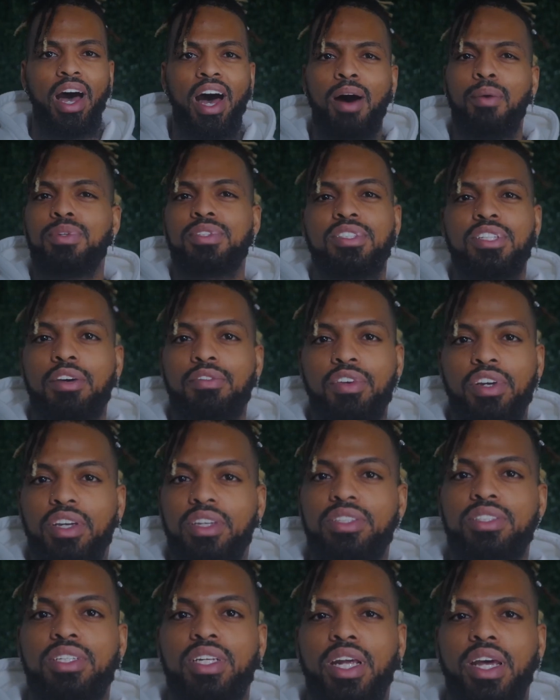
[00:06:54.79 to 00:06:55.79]
I was never
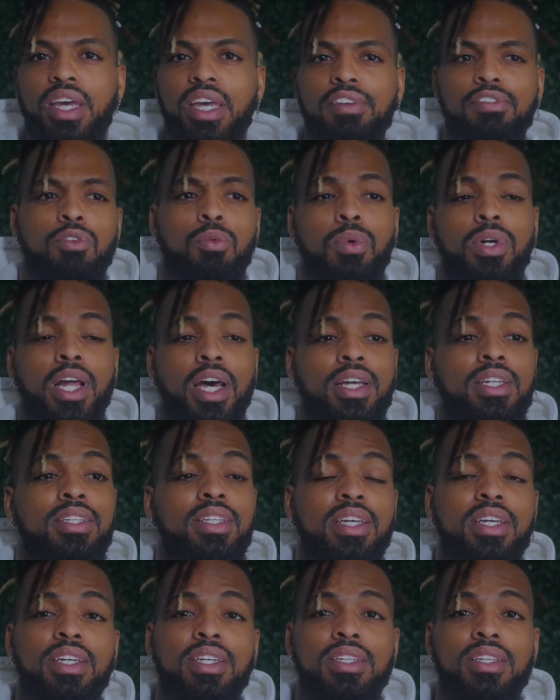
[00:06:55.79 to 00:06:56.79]
into that. Even when I
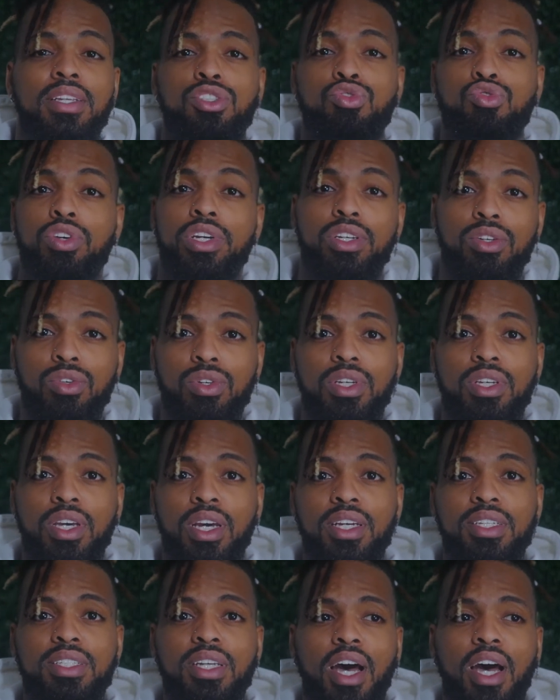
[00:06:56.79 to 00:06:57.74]
did drink on occasion,